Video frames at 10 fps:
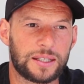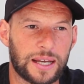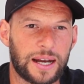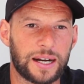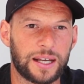
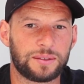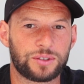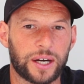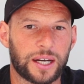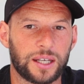data
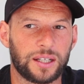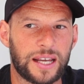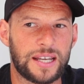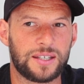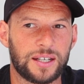
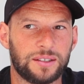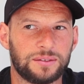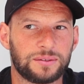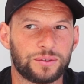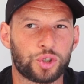tracking
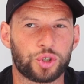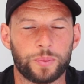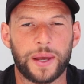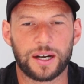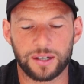isn't
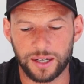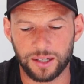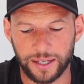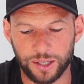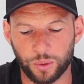super
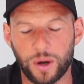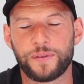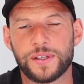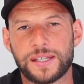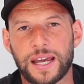accurate. Like it'll
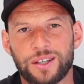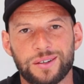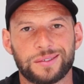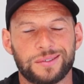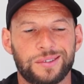often say
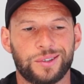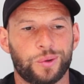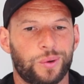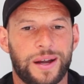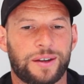
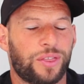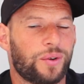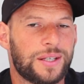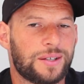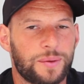you're awake
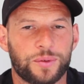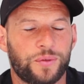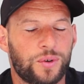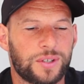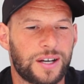three times or
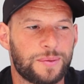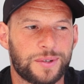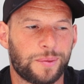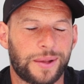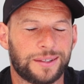four times,
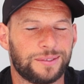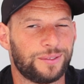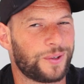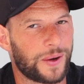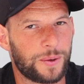and I'm like,
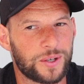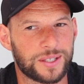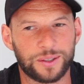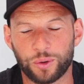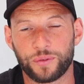no, I
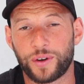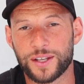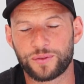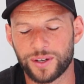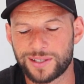wasn't, or
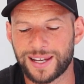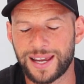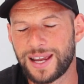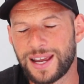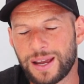vice
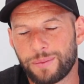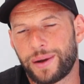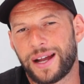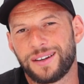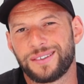versa.
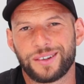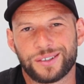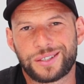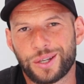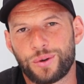But
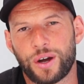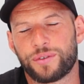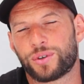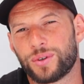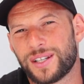still,
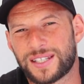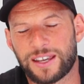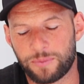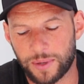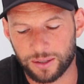overall, it's
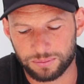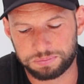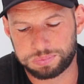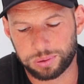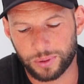given me a
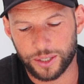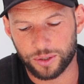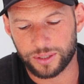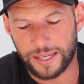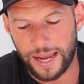pretty
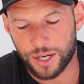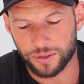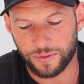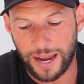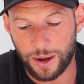good
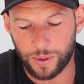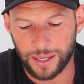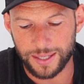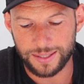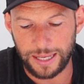gauge of how
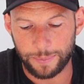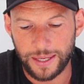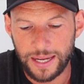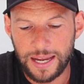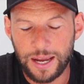well I
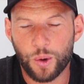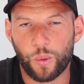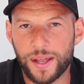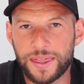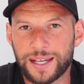slept.
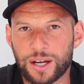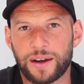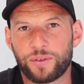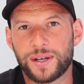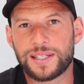One thing
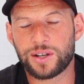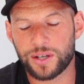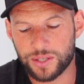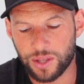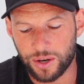I've always
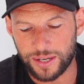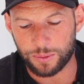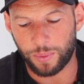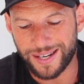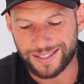noticed though
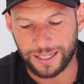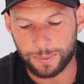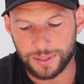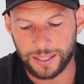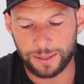is my
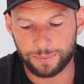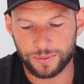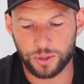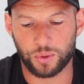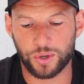deep sleep
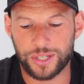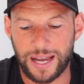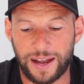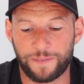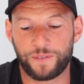scores
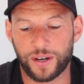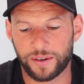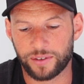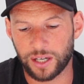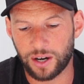are
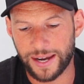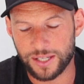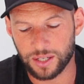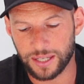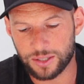very, very high.
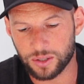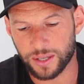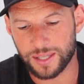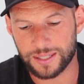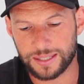So let's
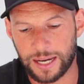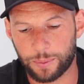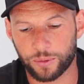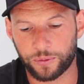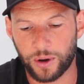look at this
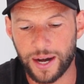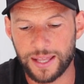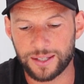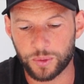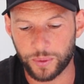example.
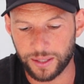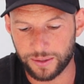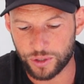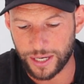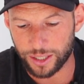Friday the
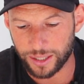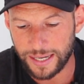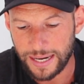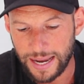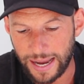20th of
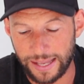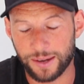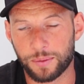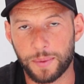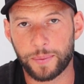January.
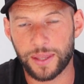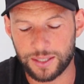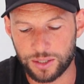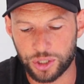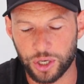Remember,
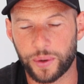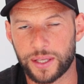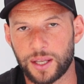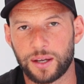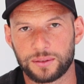this is
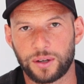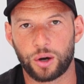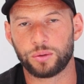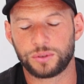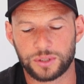showing the
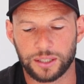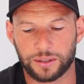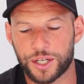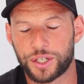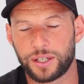old
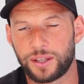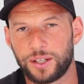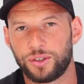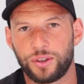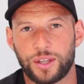
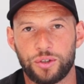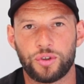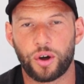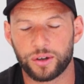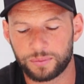generation, the
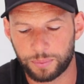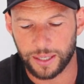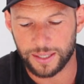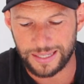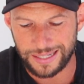
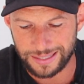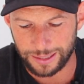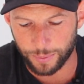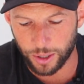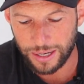non-beta
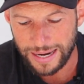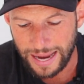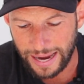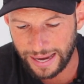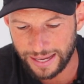testing mode.
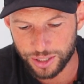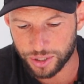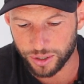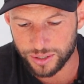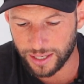It
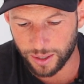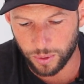shows that I